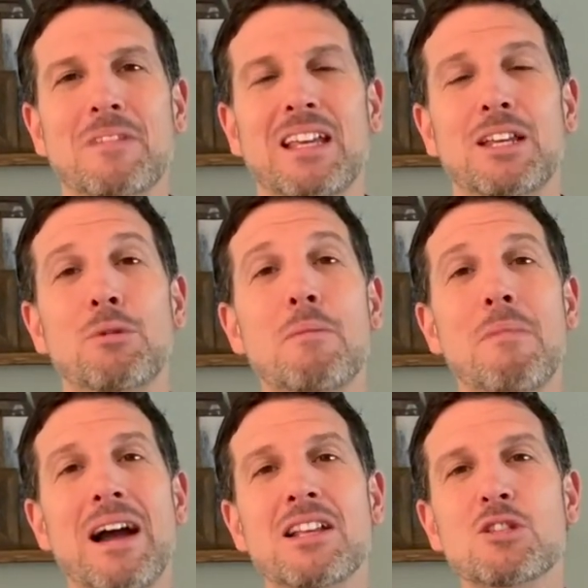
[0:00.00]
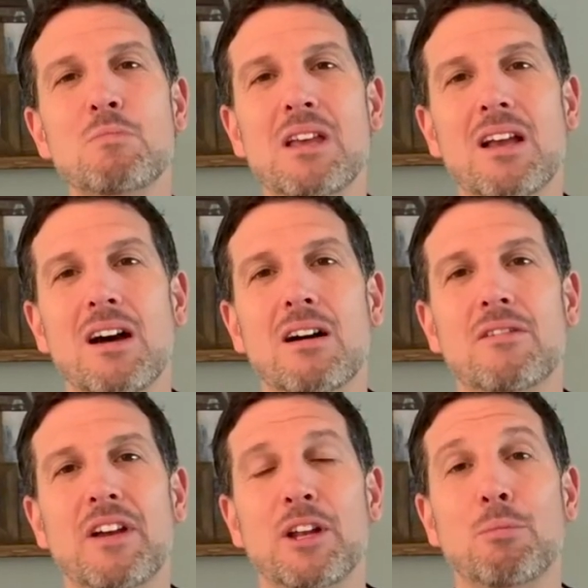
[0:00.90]
It reminds me
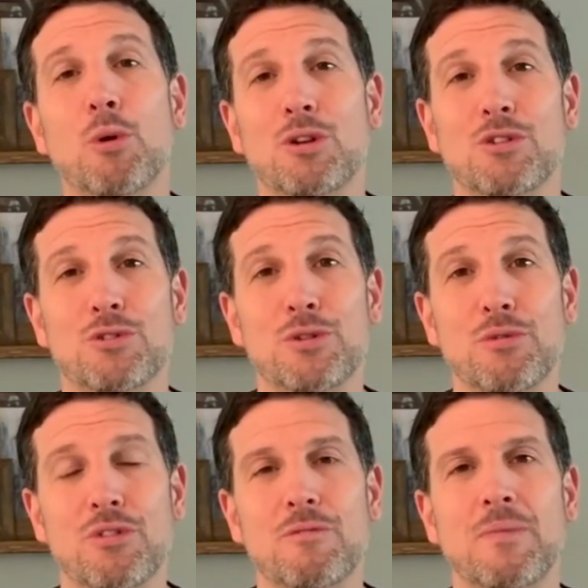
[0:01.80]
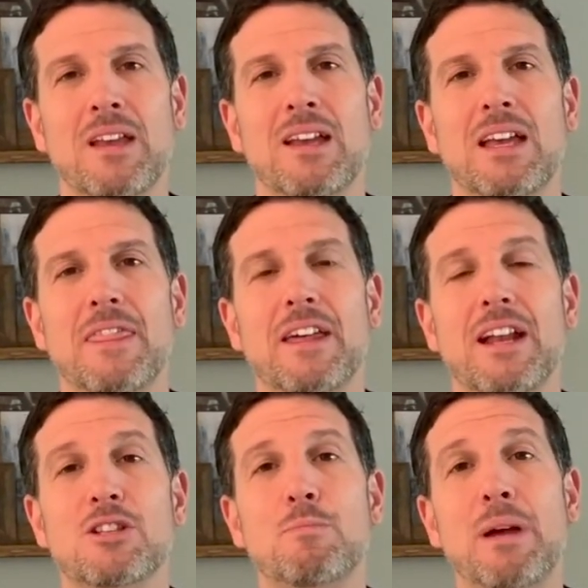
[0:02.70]
of an important truth, that
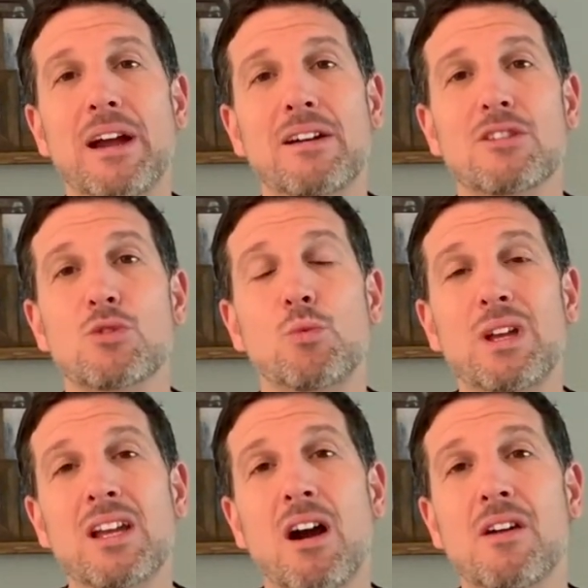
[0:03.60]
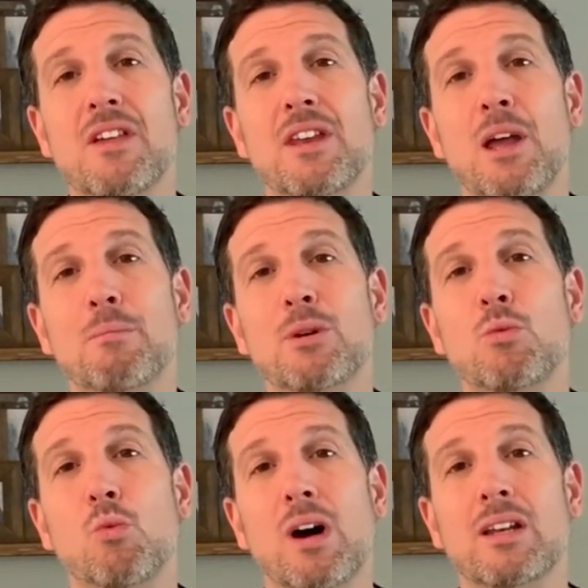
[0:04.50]
as parents, we are the number
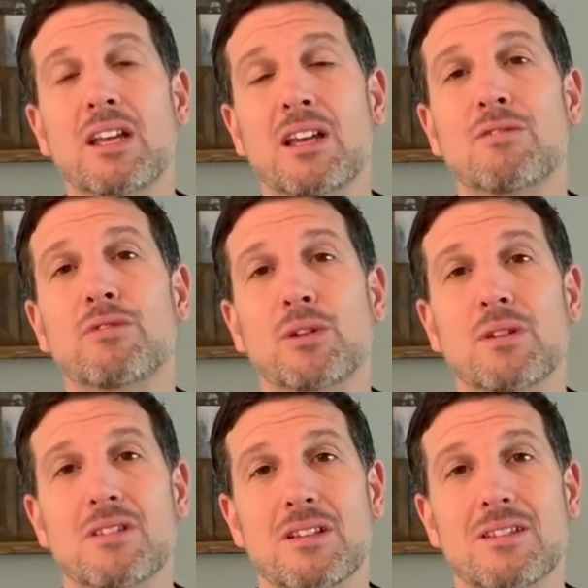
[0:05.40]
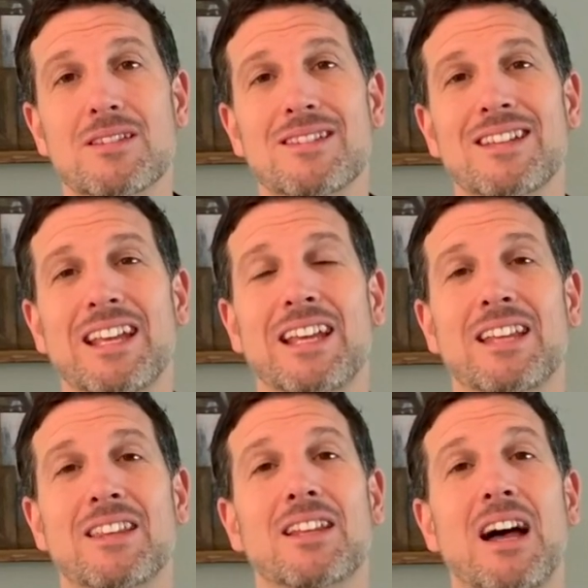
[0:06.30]
one influences
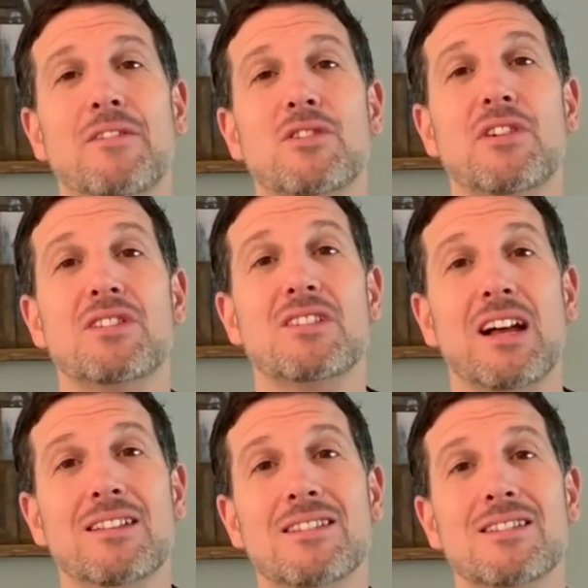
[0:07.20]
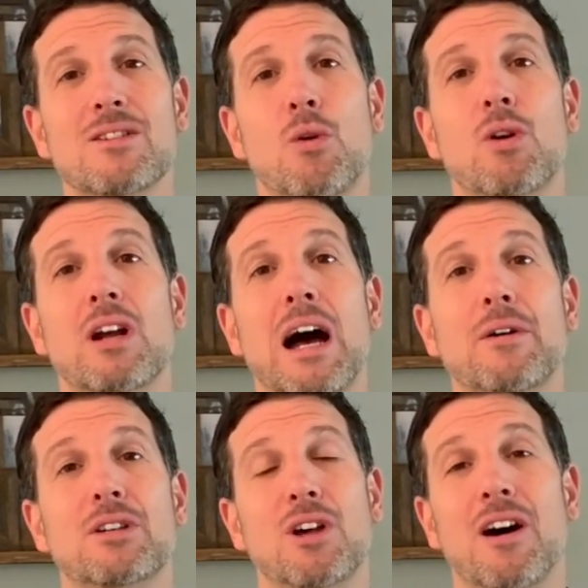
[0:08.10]
in the lives of our sons or
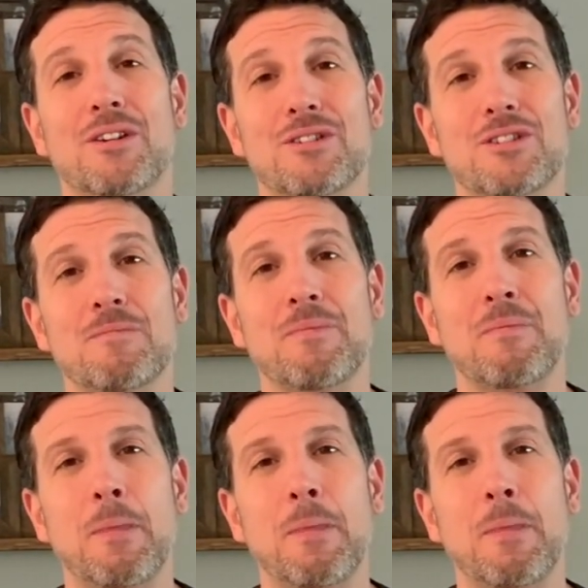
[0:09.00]
our daughters.